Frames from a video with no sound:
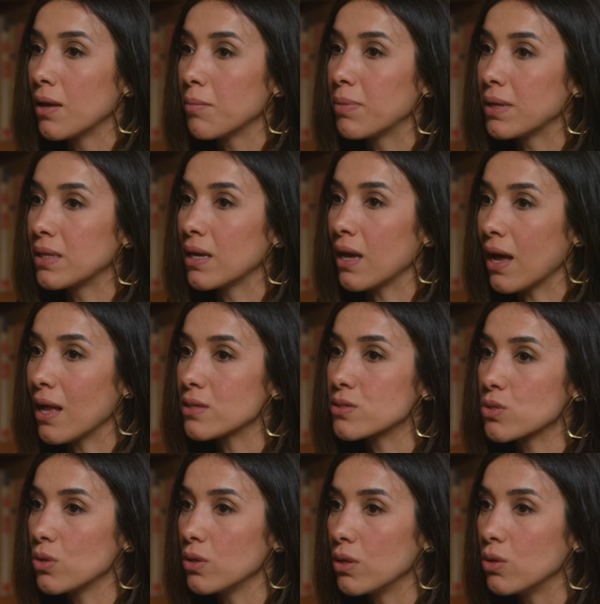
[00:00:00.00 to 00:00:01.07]
But I
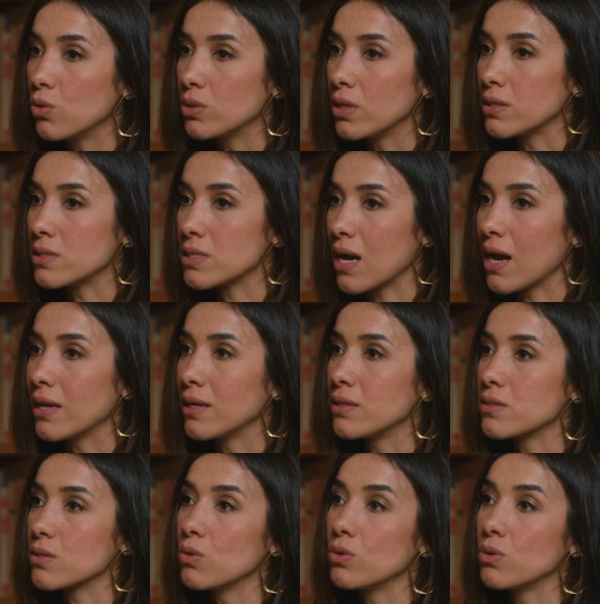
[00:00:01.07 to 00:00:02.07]
also knew that silence